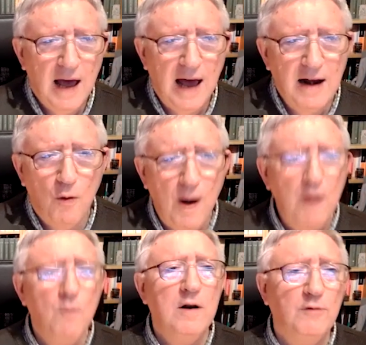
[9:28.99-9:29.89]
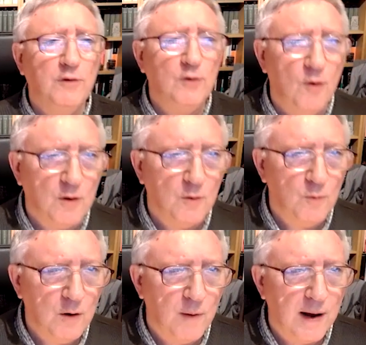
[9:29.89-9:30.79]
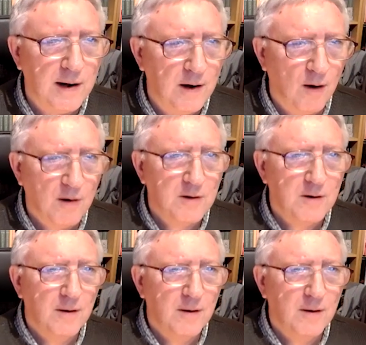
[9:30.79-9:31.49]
And one would have thought, would one not,